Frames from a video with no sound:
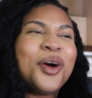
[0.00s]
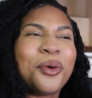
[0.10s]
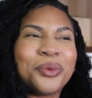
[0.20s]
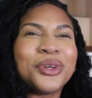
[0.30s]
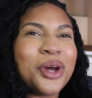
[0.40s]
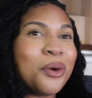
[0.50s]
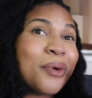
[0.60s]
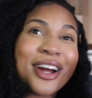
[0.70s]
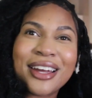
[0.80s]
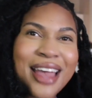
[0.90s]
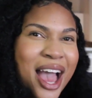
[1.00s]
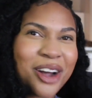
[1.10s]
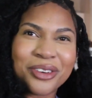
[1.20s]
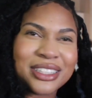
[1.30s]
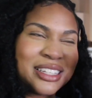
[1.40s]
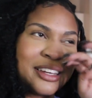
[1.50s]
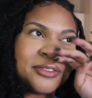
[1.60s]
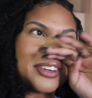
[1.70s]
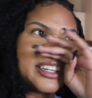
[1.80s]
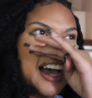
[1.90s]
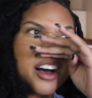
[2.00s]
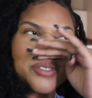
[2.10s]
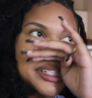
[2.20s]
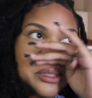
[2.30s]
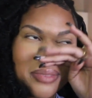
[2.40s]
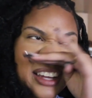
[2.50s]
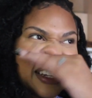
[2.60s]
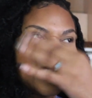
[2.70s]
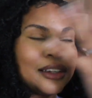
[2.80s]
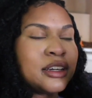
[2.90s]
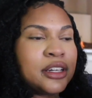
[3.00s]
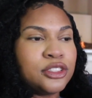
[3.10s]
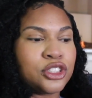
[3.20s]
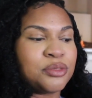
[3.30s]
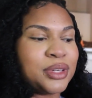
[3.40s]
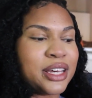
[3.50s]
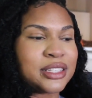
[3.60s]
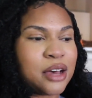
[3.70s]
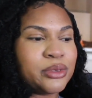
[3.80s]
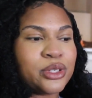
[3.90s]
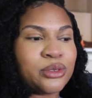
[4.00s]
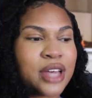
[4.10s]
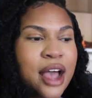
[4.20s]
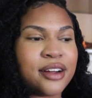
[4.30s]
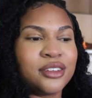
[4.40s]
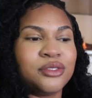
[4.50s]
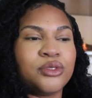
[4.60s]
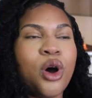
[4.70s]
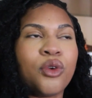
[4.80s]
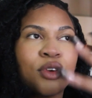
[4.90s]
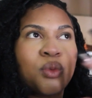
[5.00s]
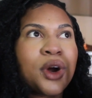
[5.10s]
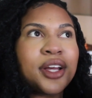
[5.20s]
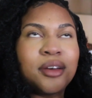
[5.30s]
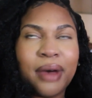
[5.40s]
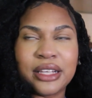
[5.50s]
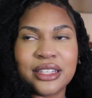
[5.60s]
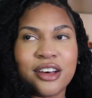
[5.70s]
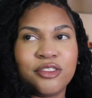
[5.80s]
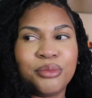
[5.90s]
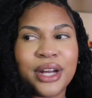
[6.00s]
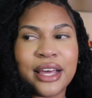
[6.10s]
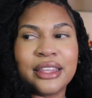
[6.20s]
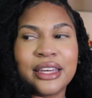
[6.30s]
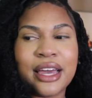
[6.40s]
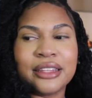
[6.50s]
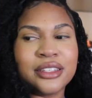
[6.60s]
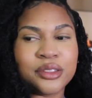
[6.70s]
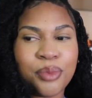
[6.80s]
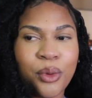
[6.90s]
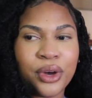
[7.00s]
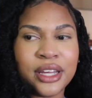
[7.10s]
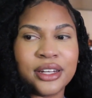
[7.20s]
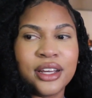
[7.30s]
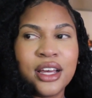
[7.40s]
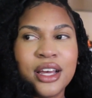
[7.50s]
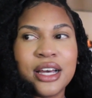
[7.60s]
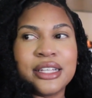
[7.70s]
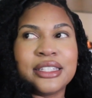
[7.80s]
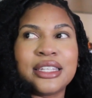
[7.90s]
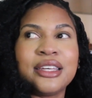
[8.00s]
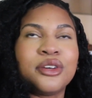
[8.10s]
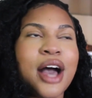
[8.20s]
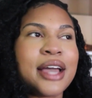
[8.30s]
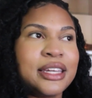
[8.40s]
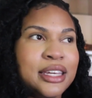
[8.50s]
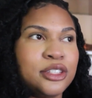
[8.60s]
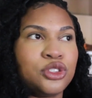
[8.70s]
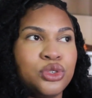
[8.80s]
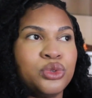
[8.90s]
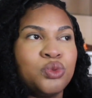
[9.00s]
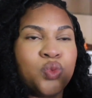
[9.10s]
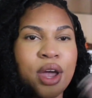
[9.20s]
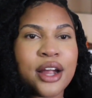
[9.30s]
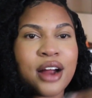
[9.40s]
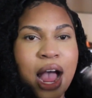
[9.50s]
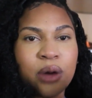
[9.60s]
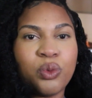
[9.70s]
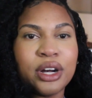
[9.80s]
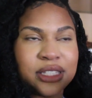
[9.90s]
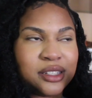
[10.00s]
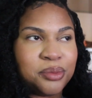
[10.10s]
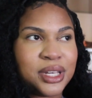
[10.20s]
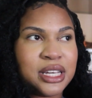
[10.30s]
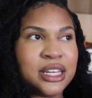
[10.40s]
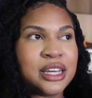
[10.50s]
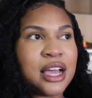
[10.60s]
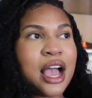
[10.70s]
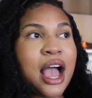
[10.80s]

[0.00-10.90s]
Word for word: you know, working hourly for not much money, just because I was so tired of overworking myself. But I think at this point, until I get to where I want to be